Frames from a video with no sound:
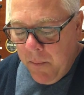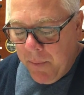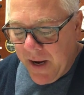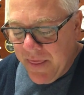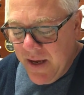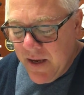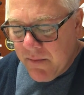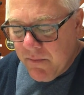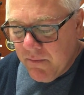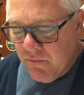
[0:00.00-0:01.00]
But I think
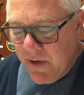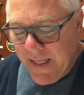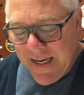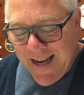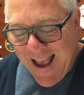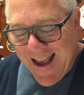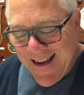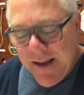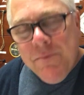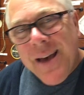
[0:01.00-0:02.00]
really in
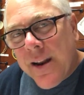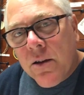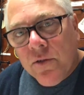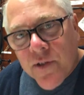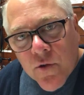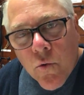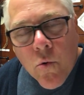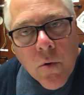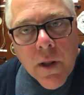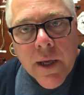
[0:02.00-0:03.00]
any medical
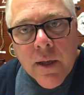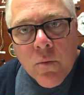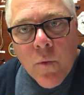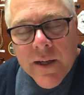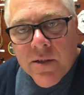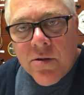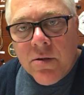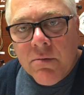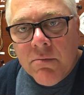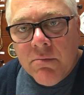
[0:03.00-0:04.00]
school in
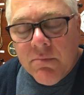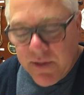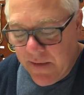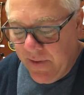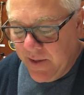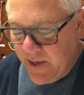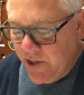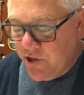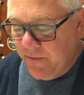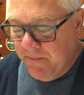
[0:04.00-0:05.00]
Western
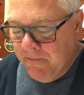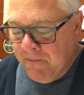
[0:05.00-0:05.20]
civilization,